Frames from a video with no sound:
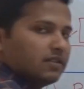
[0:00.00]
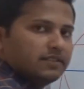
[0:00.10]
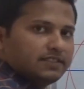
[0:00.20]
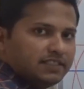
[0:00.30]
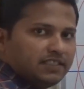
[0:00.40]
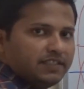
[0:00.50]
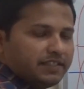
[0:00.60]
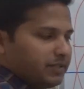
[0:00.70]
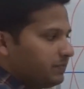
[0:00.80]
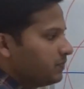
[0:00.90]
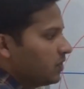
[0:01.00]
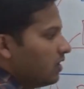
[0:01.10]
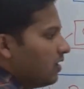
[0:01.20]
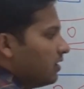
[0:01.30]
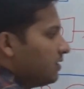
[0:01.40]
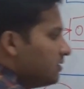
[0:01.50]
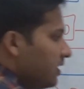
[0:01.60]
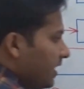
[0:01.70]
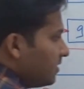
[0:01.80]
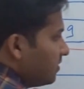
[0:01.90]
See here.
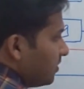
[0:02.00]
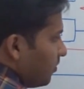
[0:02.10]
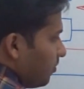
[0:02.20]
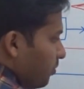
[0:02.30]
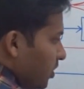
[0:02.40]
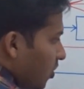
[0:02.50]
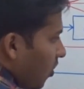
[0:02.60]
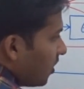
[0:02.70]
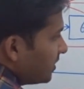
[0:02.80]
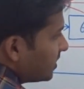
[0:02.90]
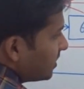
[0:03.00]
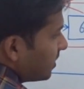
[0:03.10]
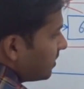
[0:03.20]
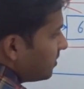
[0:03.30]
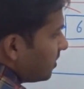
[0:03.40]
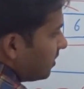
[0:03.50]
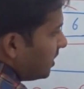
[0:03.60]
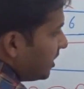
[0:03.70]
Then because the